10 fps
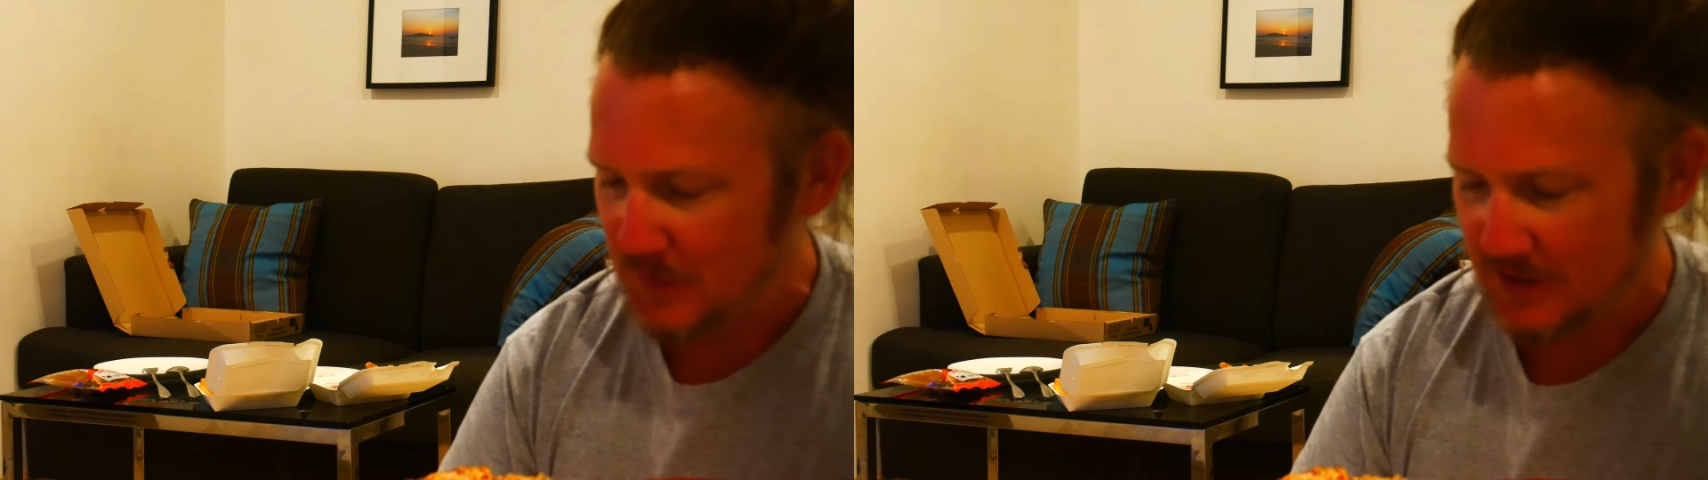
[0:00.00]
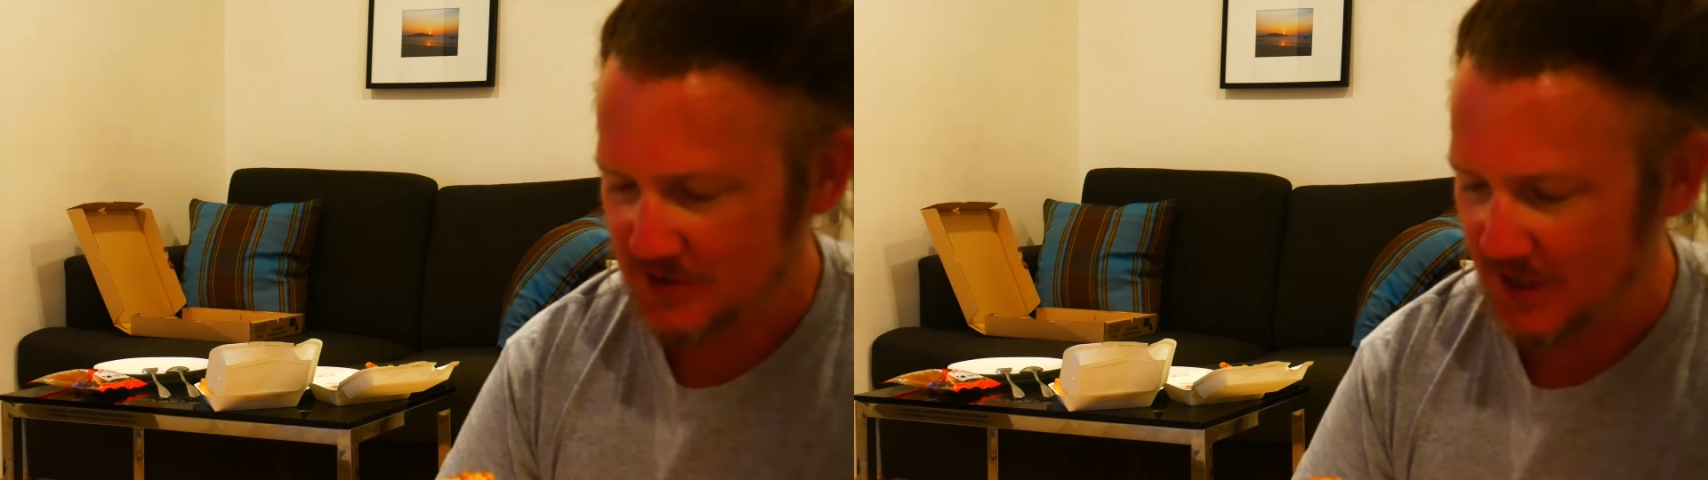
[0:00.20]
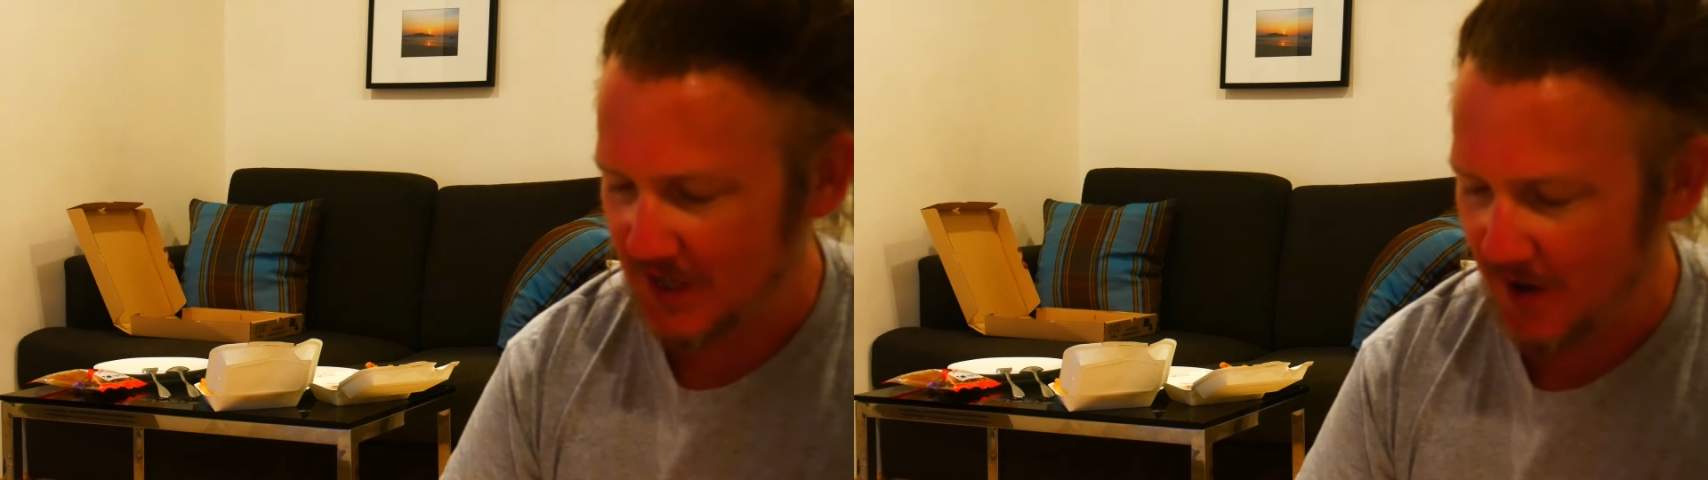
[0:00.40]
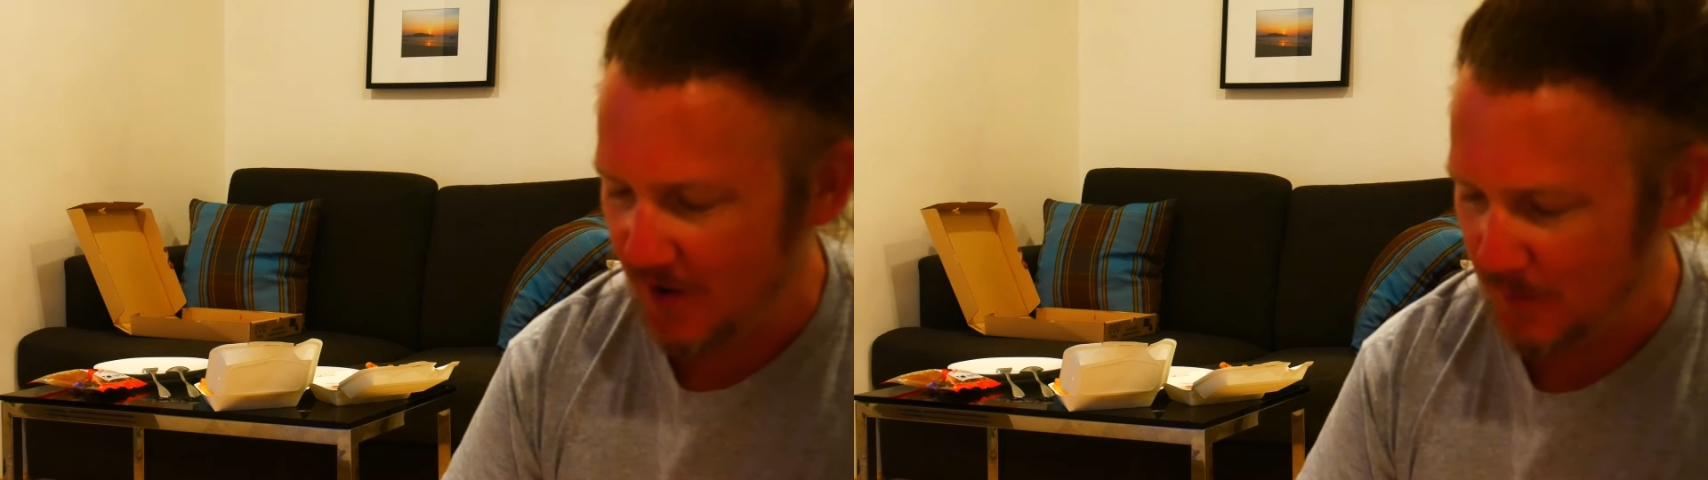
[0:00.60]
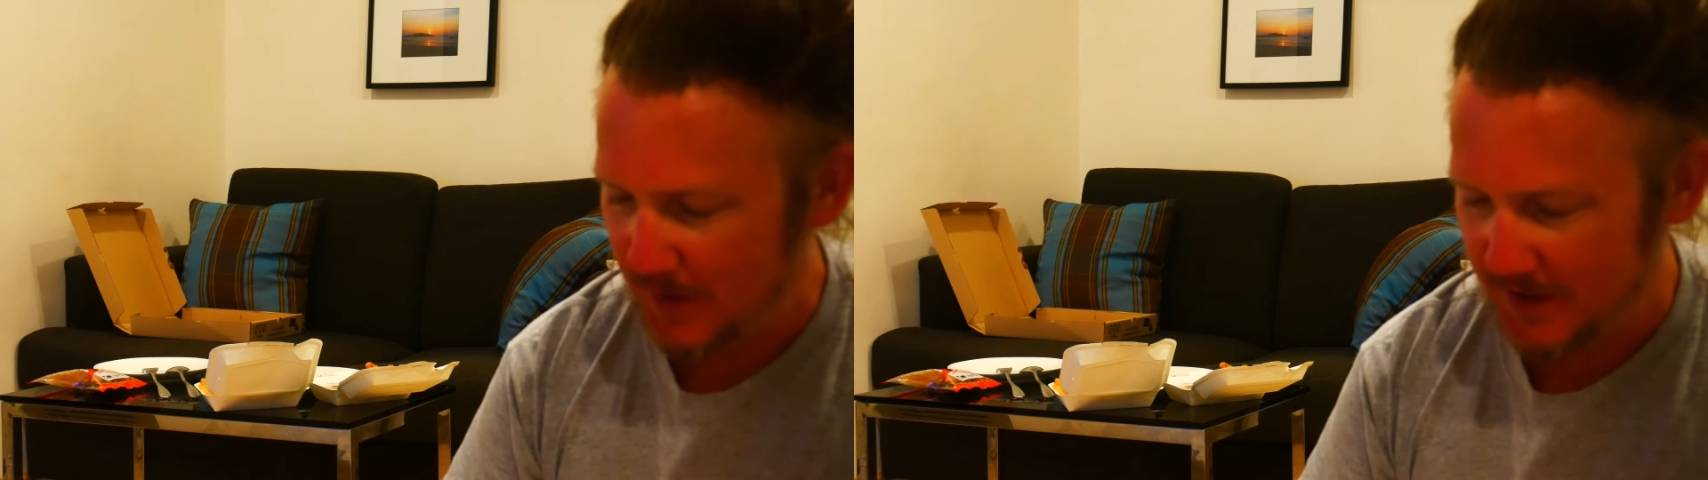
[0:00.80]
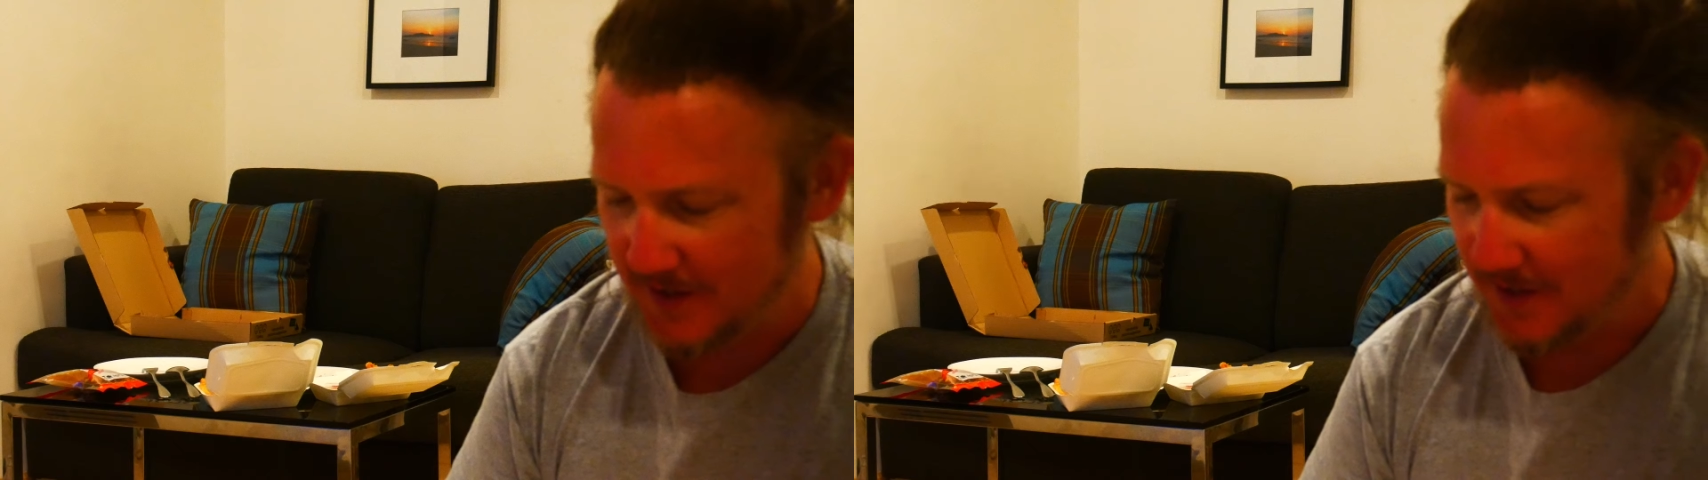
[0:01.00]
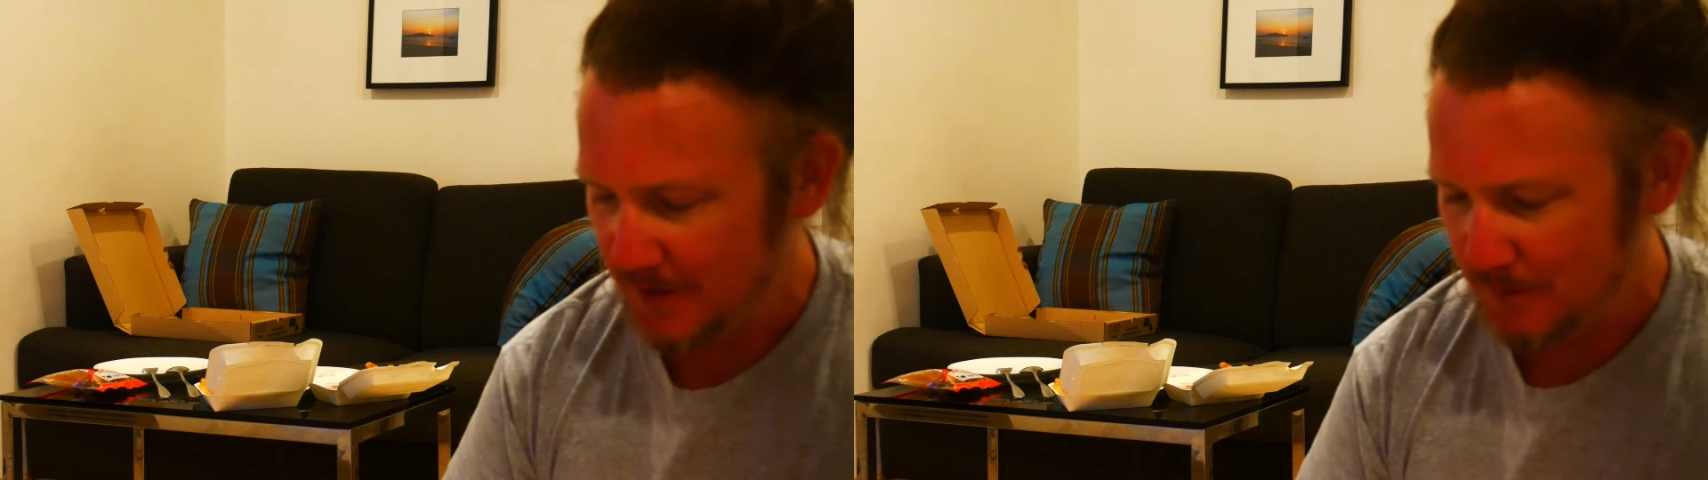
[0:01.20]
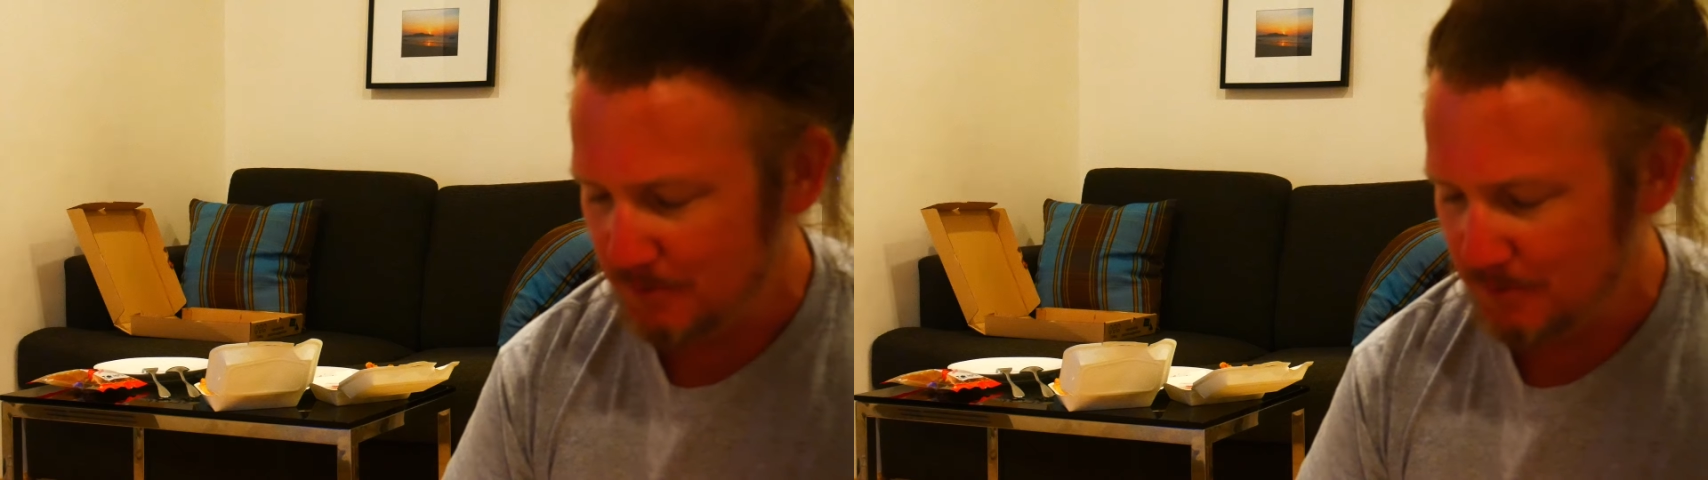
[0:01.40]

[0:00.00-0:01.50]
Salami,